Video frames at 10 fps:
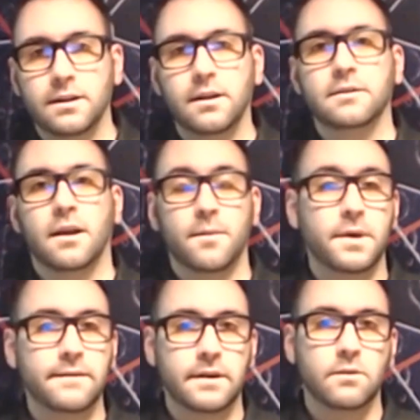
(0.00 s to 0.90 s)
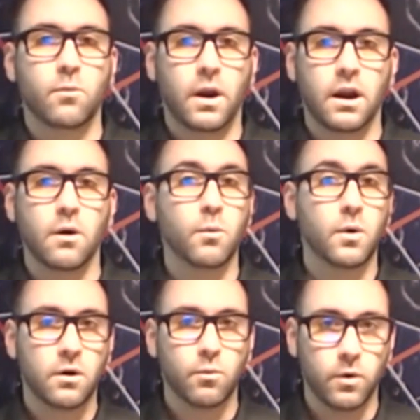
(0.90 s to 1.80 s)
kind of done a pivot where
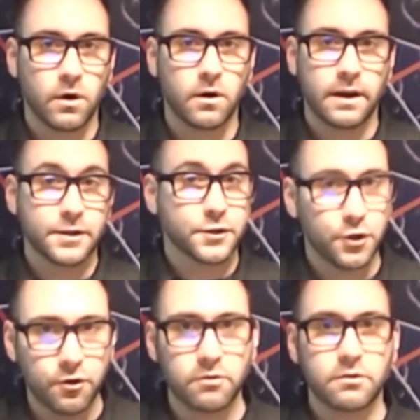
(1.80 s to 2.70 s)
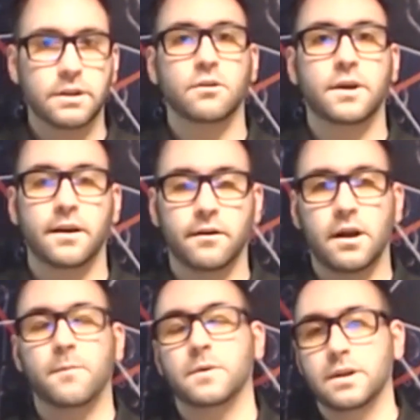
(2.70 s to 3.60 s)
we're internally looking at our
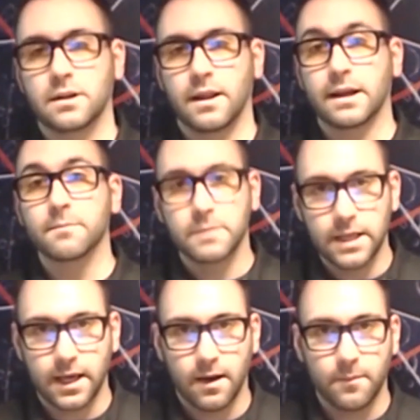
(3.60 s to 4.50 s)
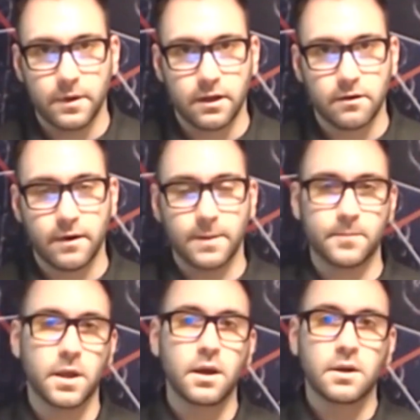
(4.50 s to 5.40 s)
company like a media company, right?